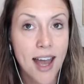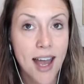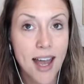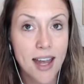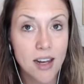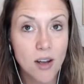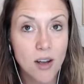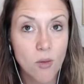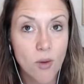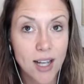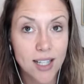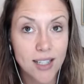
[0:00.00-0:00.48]

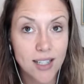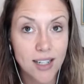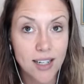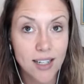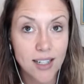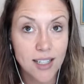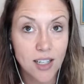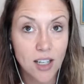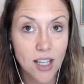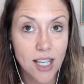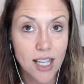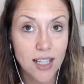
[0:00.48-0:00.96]
And it wasn't
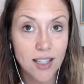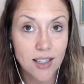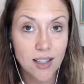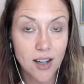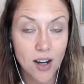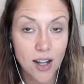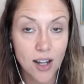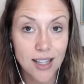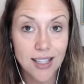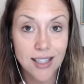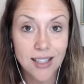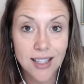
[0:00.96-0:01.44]
until he
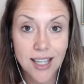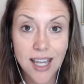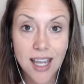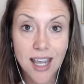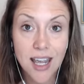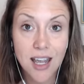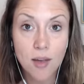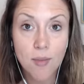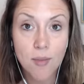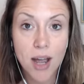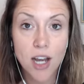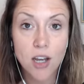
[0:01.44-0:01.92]
started
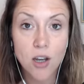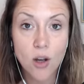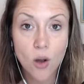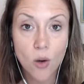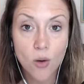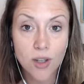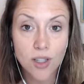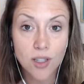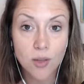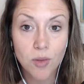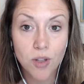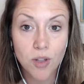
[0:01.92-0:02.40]
seeing my
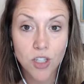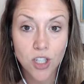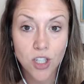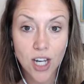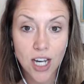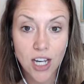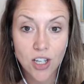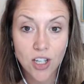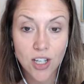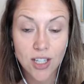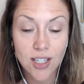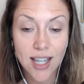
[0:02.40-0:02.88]
noticeable
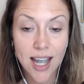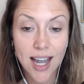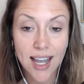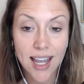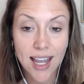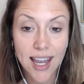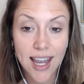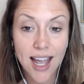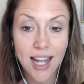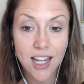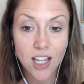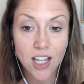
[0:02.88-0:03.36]
changes
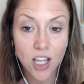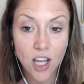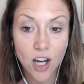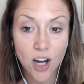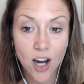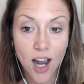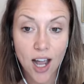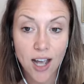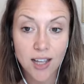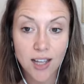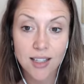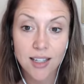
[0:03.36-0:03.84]
that he had
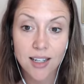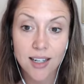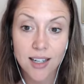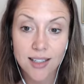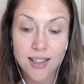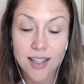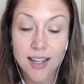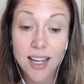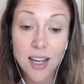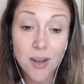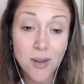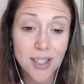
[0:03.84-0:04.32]

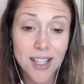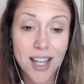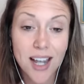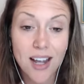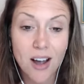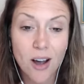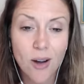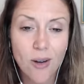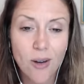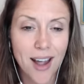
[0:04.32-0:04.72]
curiosities and he was like,